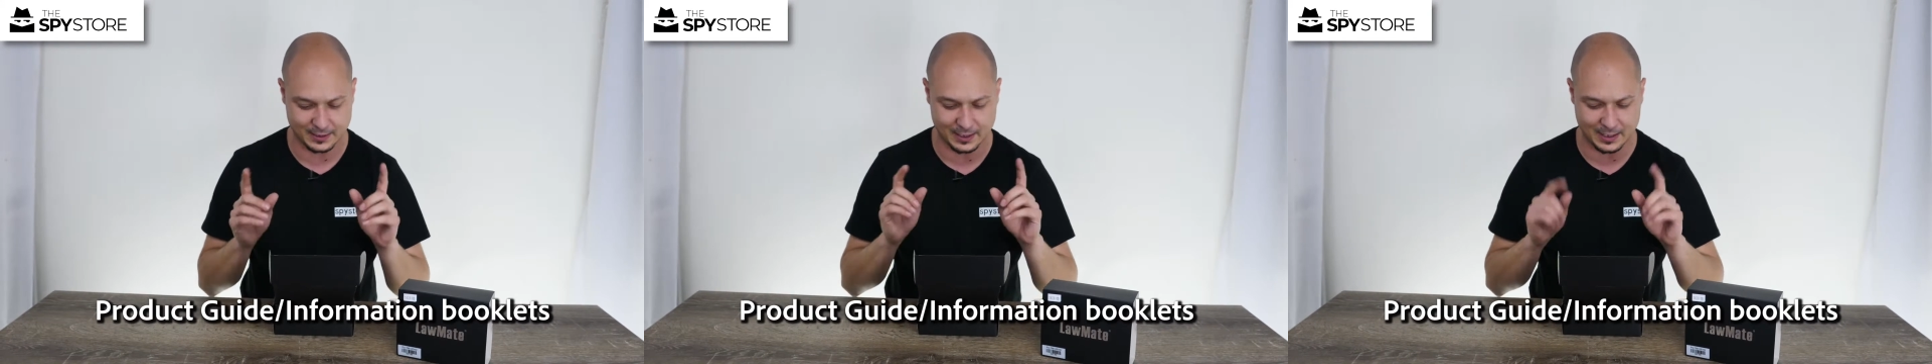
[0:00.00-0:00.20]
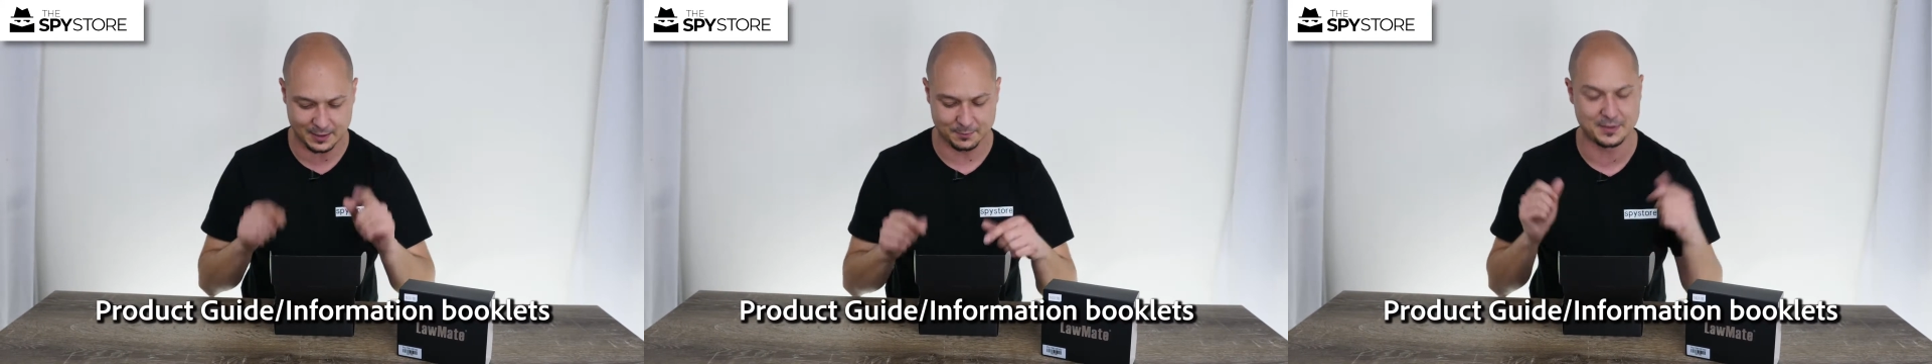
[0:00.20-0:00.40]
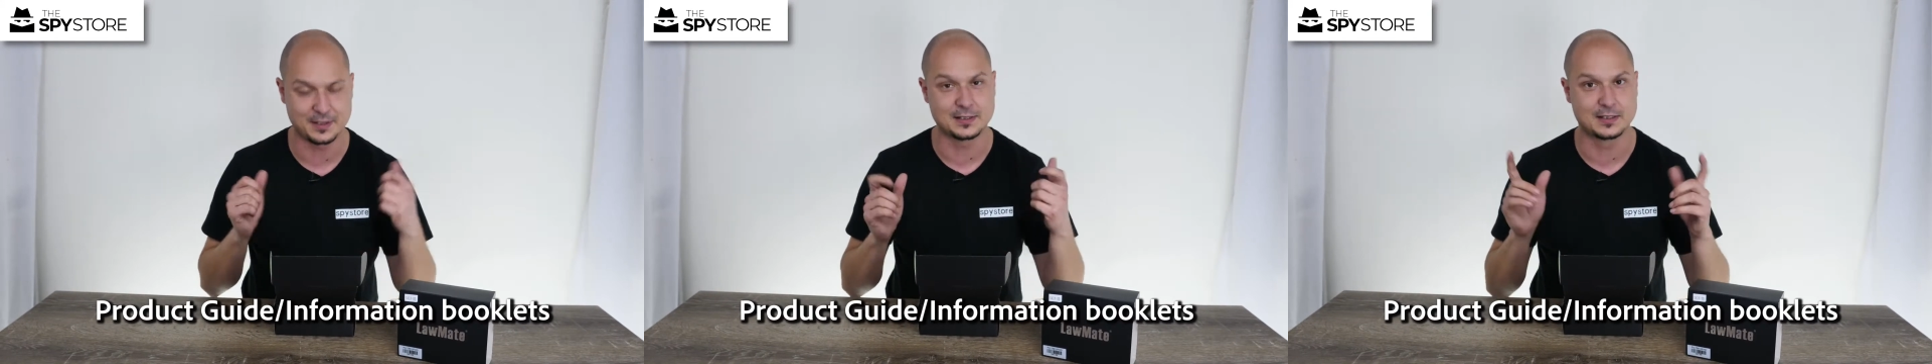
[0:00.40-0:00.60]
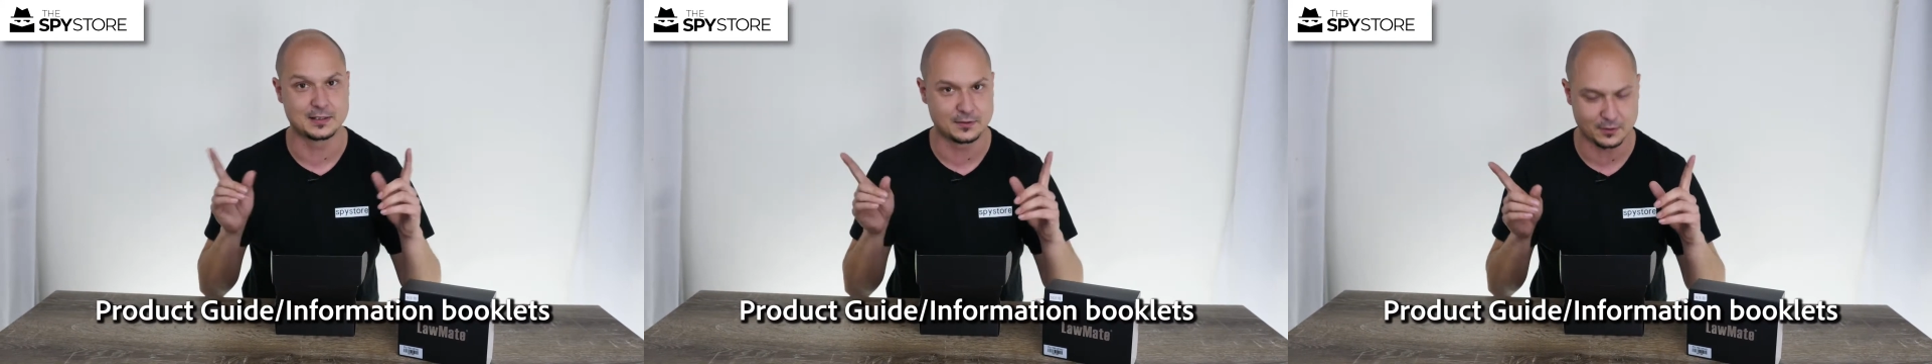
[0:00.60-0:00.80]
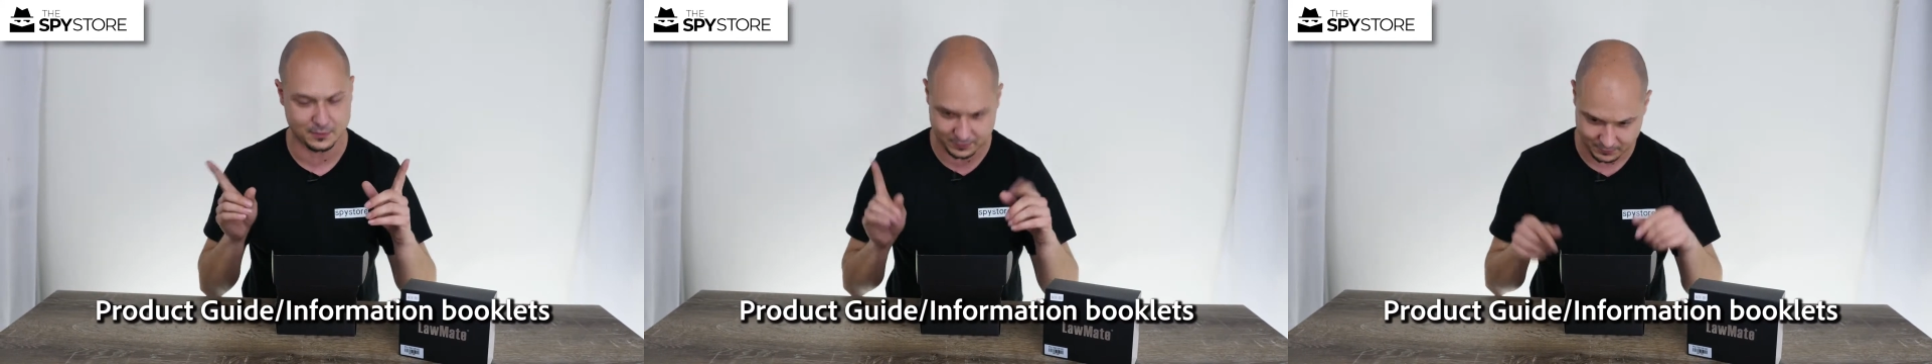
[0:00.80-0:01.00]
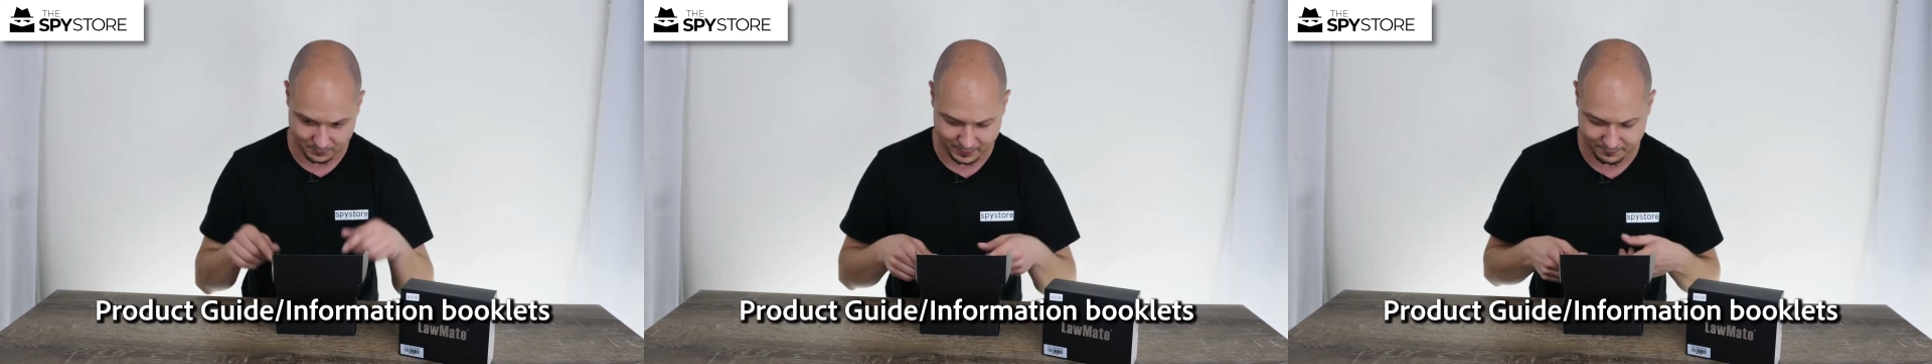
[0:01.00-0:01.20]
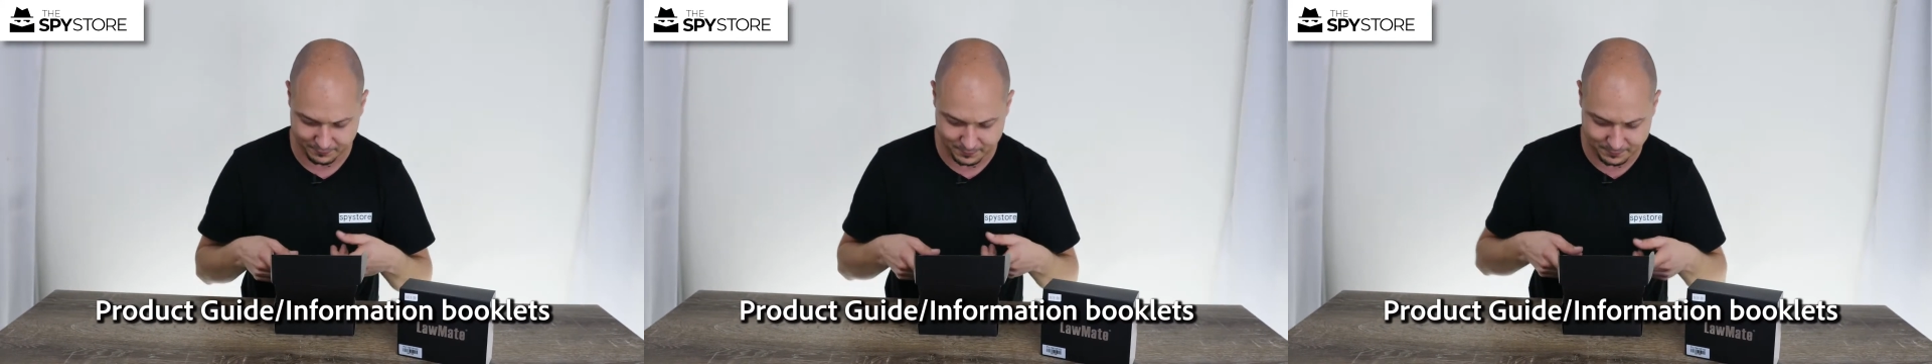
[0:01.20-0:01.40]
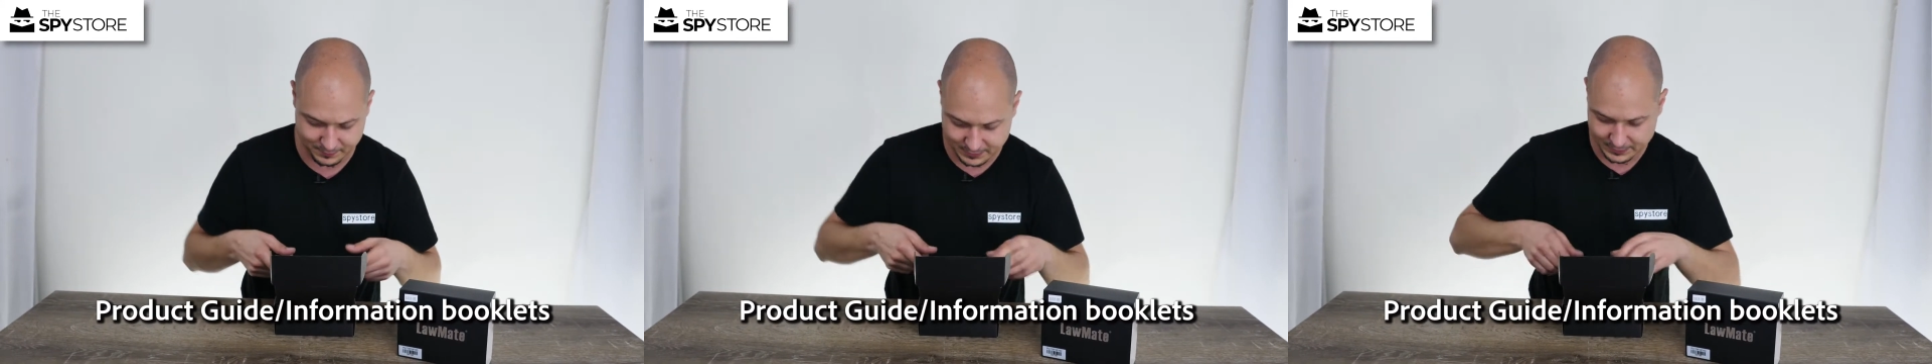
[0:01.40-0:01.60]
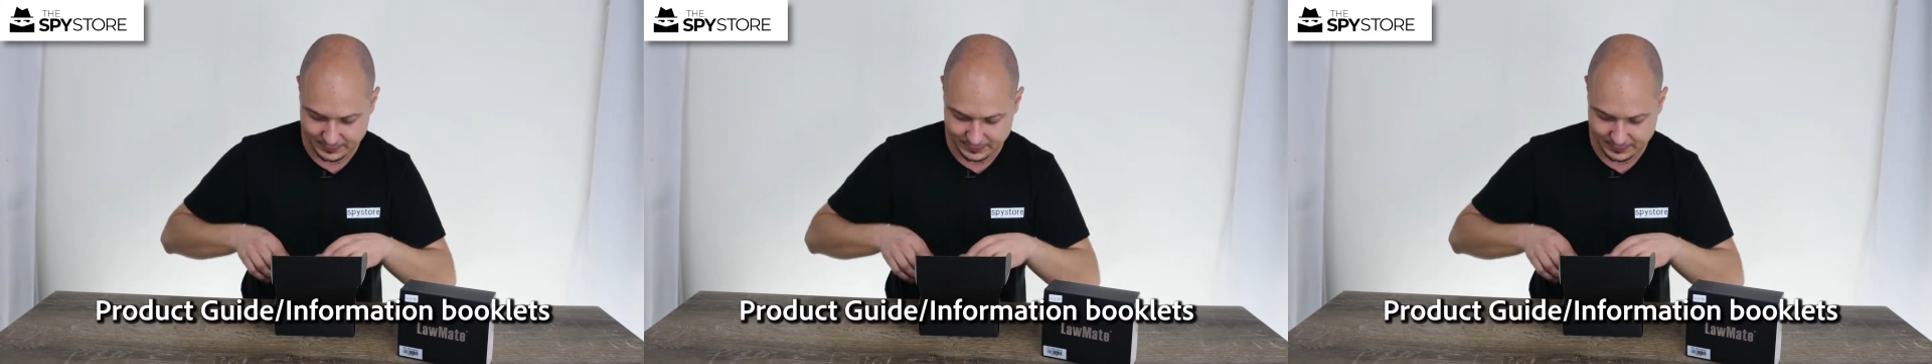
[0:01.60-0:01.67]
but this is not one of them.